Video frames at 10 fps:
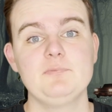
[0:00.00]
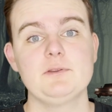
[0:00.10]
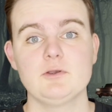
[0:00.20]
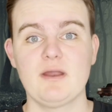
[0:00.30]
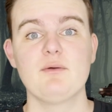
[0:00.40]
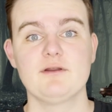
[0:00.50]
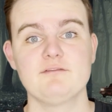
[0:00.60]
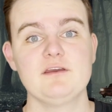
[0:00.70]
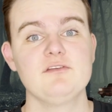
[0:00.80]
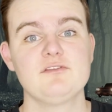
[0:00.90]
great one of
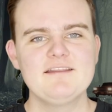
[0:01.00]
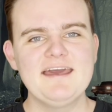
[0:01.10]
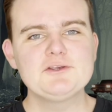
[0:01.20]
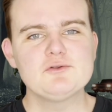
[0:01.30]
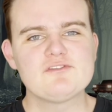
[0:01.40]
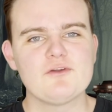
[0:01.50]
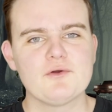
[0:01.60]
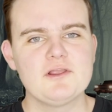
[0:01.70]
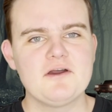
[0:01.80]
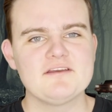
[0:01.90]
his. The actual
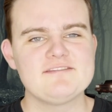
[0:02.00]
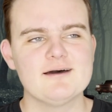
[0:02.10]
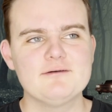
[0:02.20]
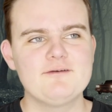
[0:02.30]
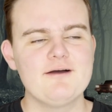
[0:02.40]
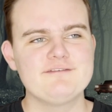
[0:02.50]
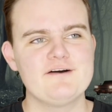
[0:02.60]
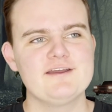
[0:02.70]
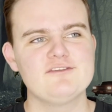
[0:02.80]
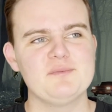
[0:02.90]
storyline itself I
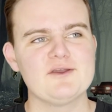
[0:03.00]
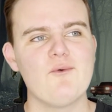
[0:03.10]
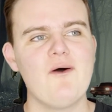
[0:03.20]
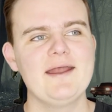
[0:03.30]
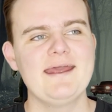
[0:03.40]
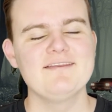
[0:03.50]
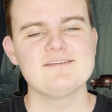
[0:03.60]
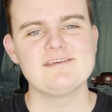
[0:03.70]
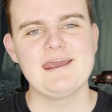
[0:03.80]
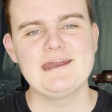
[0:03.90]
find to be quite
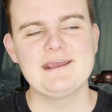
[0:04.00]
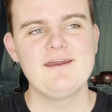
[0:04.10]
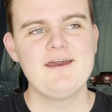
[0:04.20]
entertaining.